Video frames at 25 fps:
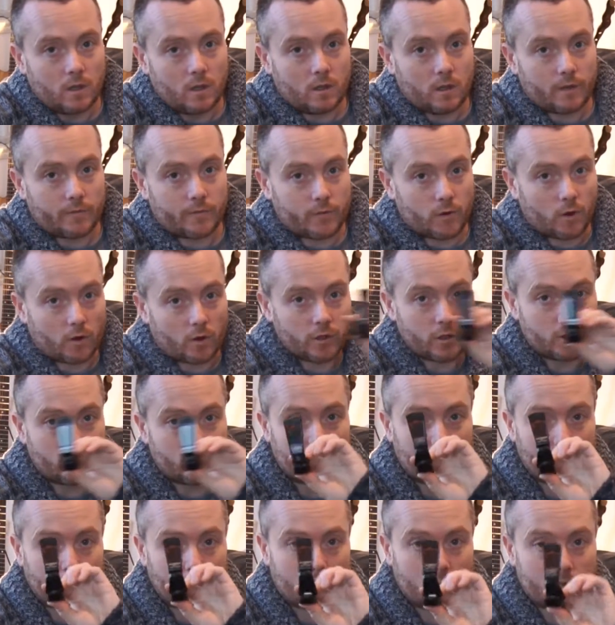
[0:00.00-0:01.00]
If not, you can
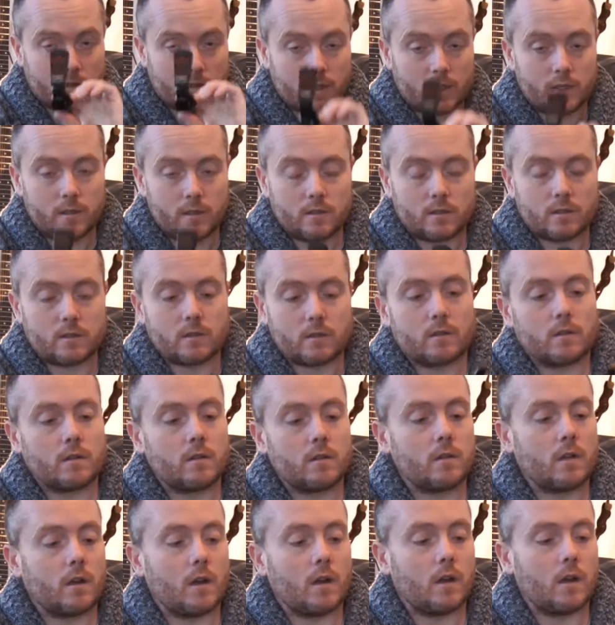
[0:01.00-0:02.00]
get one of these
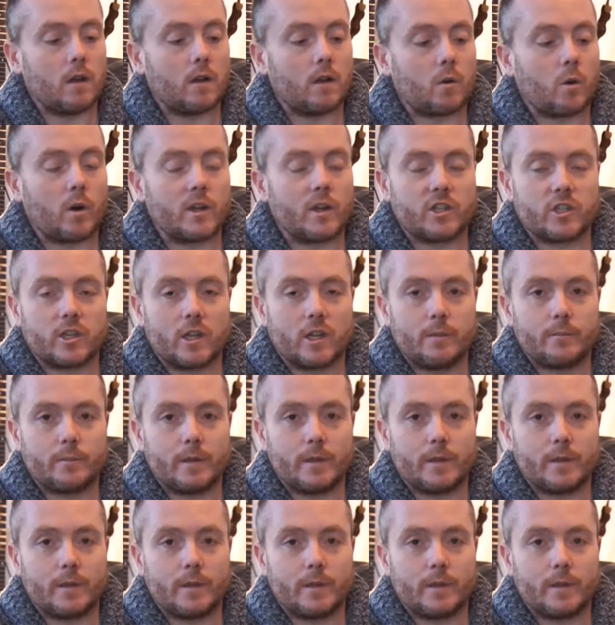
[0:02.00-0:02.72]
uh, quite cheap.